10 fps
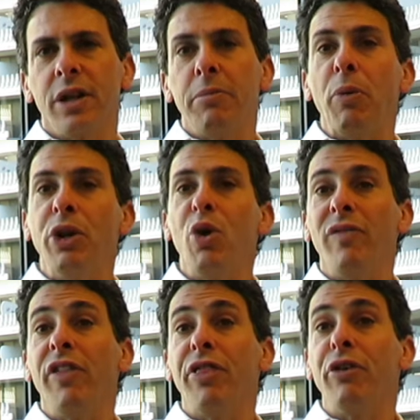But we do
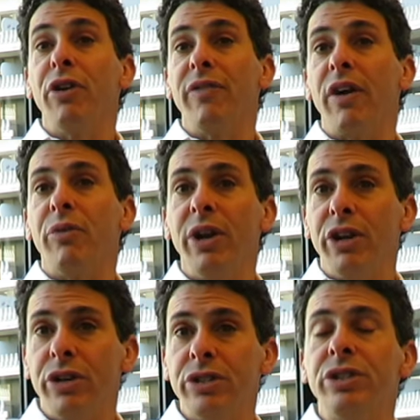have a third of our
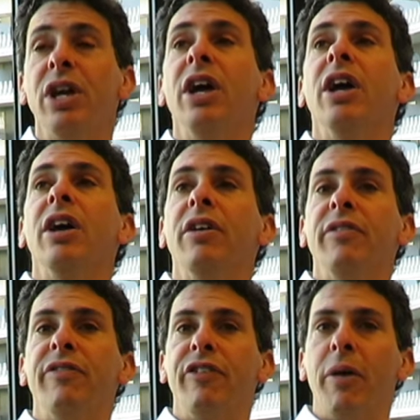readers
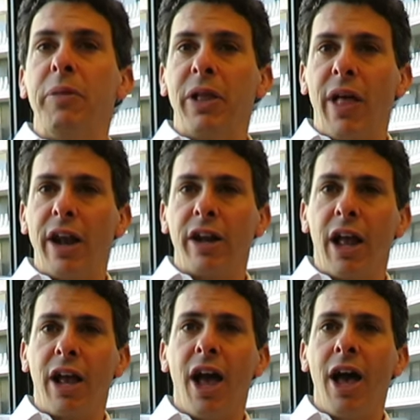from
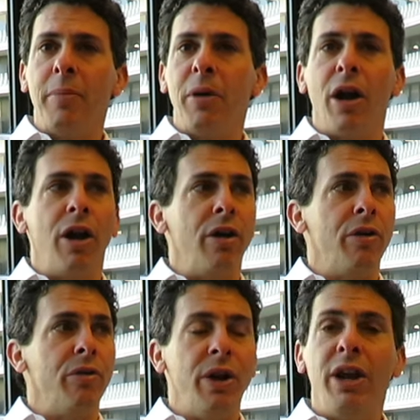theatlantic.com are
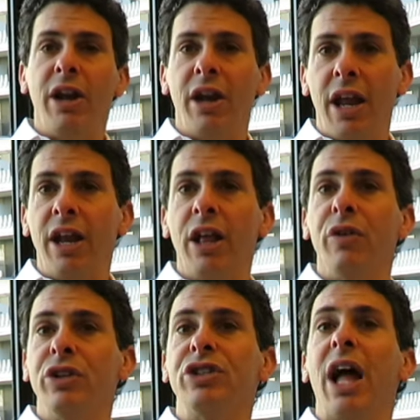reading in
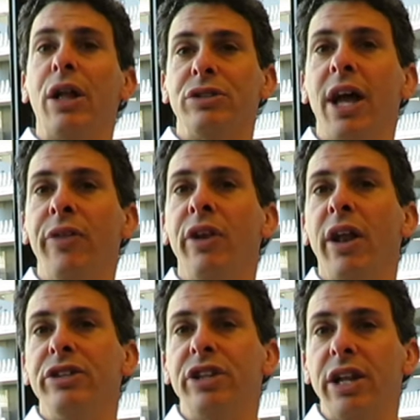English outside the
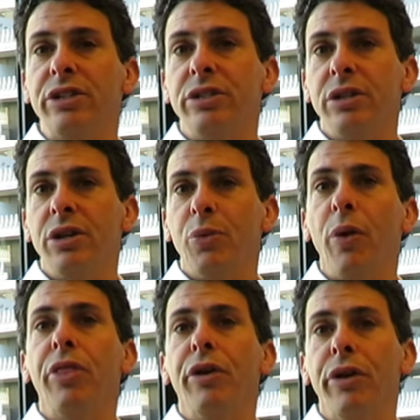United States.
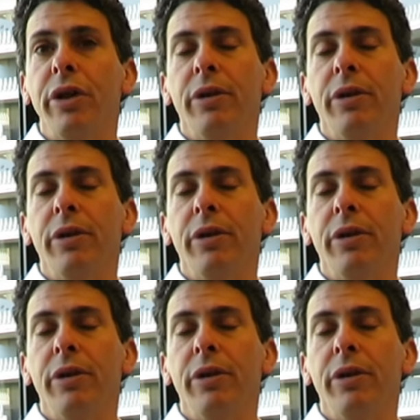That's One third.